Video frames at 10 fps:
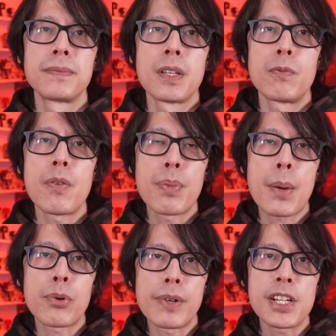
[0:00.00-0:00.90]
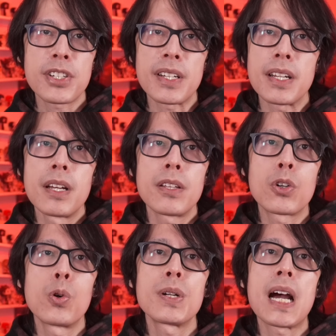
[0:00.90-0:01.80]
With Preparation, the
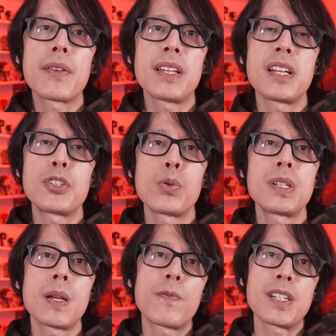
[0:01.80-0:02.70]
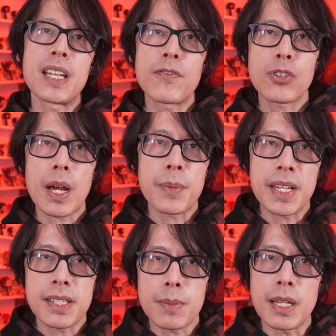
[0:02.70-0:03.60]
cooldown in the tooltip for Death Trap
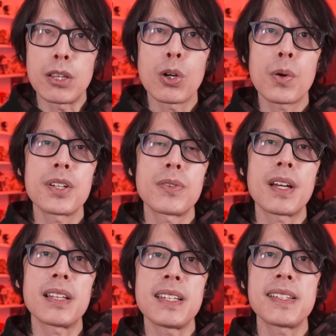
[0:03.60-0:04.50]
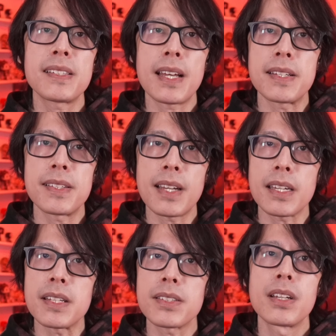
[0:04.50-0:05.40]
needs to be lowered to at least 10
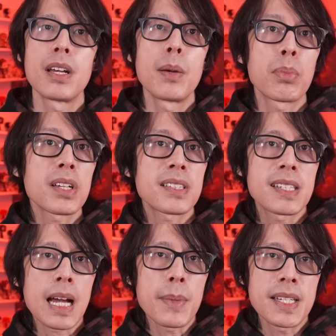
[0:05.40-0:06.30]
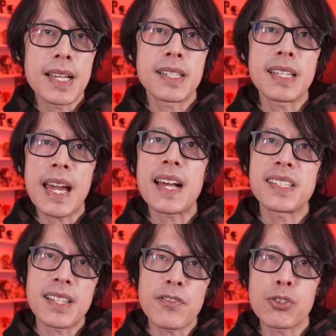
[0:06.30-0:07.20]
seconds, plus the time it takes to cast
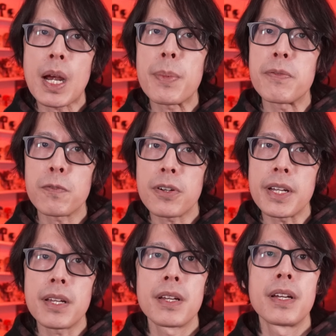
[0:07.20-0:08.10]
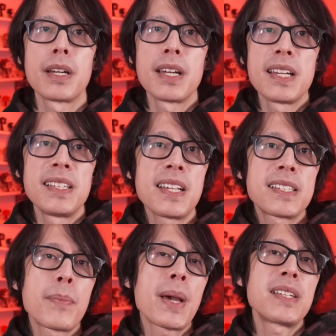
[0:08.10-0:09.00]
Death Trap and Flurry. This
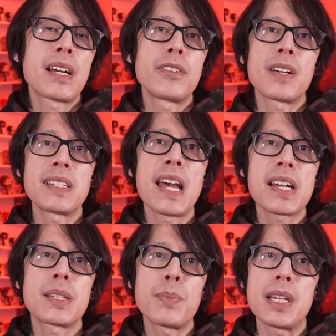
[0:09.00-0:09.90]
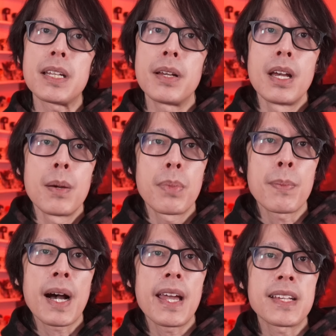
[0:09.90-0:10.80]
depends on your attack speed, but
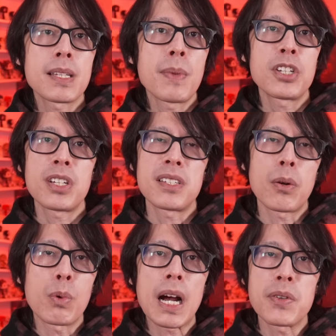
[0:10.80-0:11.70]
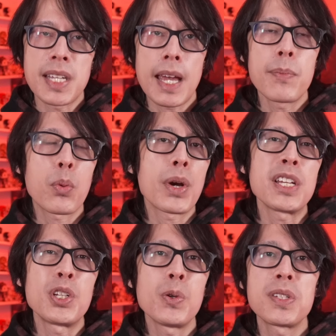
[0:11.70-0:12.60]
my estimation is around
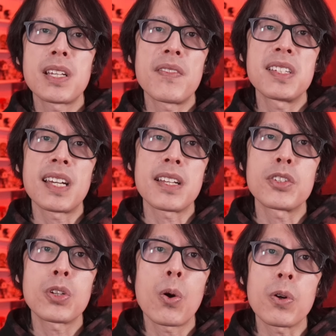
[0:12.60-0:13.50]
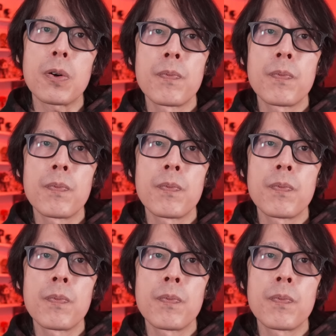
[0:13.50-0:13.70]
10.27 seconds total.